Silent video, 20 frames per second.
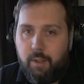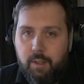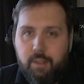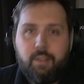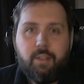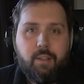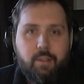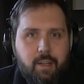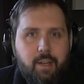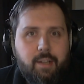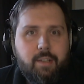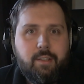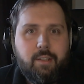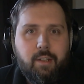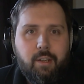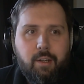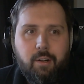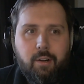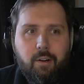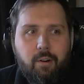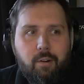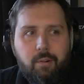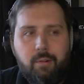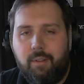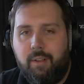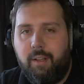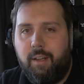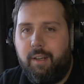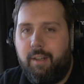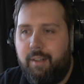it's a testing you know
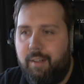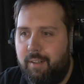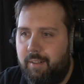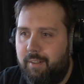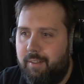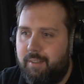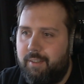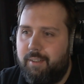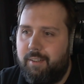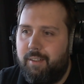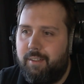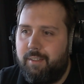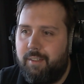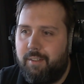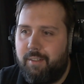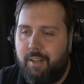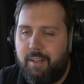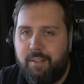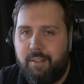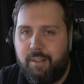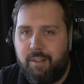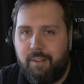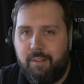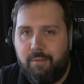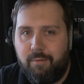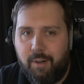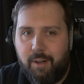like it's it's a testing